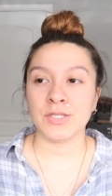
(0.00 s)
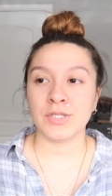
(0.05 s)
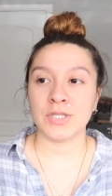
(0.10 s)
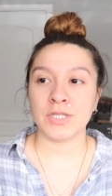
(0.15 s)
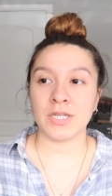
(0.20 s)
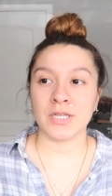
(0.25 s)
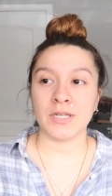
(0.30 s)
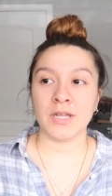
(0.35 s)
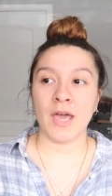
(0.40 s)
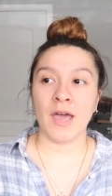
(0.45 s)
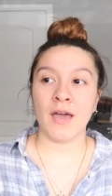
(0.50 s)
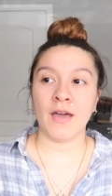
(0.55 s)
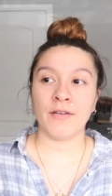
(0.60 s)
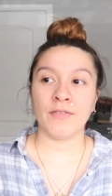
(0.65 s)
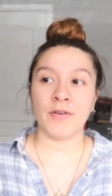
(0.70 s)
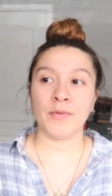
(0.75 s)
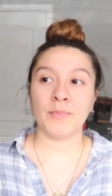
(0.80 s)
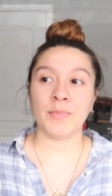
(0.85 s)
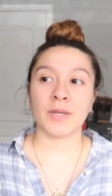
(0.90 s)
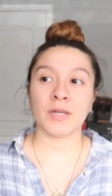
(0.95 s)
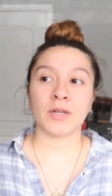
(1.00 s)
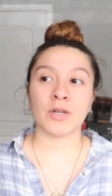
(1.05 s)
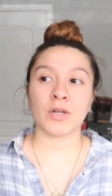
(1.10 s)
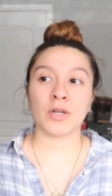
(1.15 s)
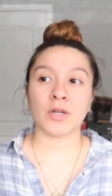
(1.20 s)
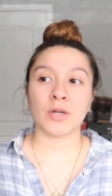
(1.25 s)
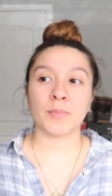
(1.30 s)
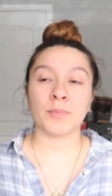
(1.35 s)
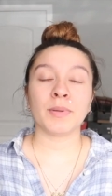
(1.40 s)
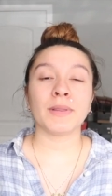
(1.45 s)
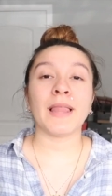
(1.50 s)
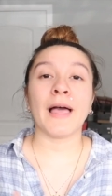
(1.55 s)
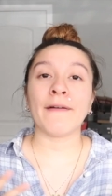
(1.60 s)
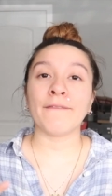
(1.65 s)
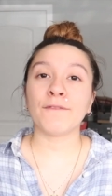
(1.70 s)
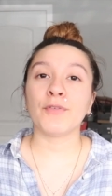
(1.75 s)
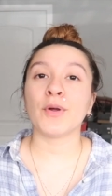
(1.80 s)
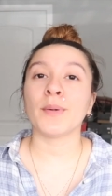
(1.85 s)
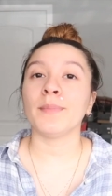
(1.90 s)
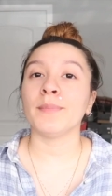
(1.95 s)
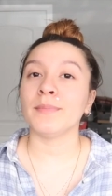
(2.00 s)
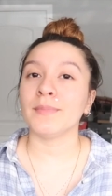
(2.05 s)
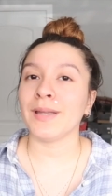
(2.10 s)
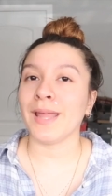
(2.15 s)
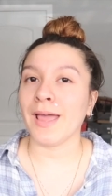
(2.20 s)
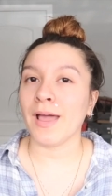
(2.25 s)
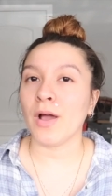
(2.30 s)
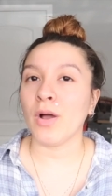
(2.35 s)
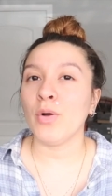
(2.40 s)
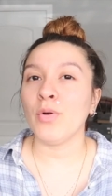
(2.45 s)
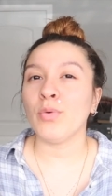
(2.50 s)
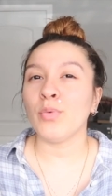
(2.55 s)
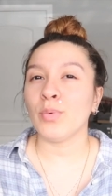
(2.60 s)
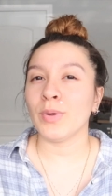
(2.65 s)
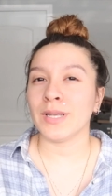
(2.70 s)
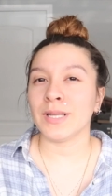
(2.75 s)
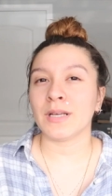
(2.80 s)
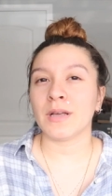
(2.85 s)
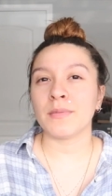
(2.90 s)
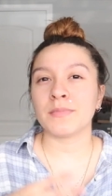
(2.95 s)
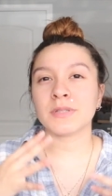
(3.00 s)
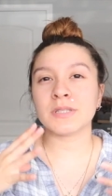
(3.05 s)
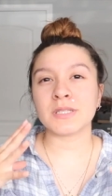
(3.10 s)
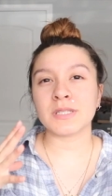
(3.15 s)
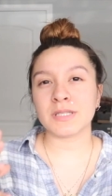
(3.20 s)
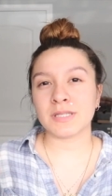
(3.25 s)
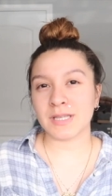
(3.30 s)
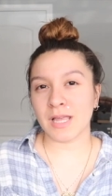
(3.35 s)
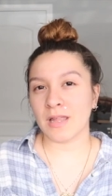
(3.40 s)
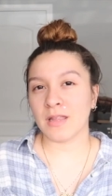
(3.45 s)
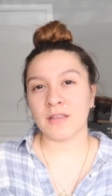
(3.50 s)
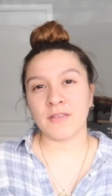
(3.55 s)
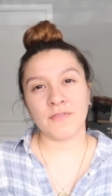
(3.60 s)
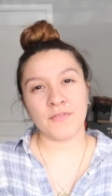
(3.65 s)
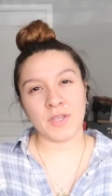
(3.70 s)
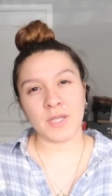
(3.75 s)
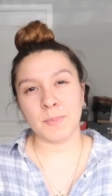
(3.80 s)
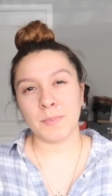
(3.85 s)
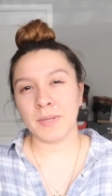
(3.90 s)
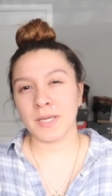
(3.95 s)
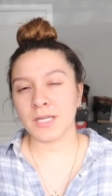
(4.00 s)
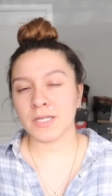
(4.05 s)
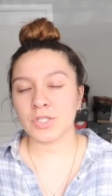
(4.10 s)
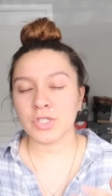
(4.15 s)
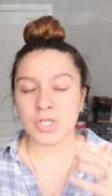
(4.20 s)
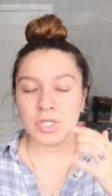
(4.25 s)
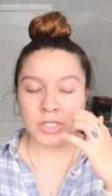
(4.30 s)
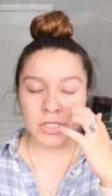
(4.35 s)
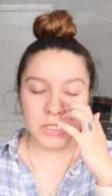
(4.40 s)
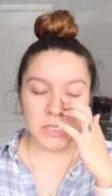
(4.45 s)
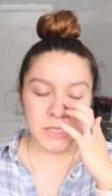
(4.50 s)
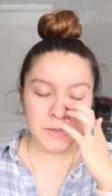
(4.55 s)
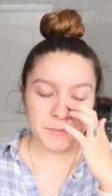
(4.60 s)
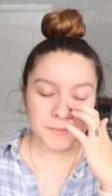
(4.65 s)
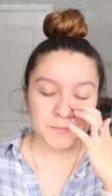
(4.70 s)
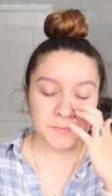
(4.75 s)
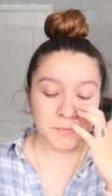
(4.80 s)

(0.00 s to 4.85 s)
did have a bigger platform now when it comes to selling feet pictures.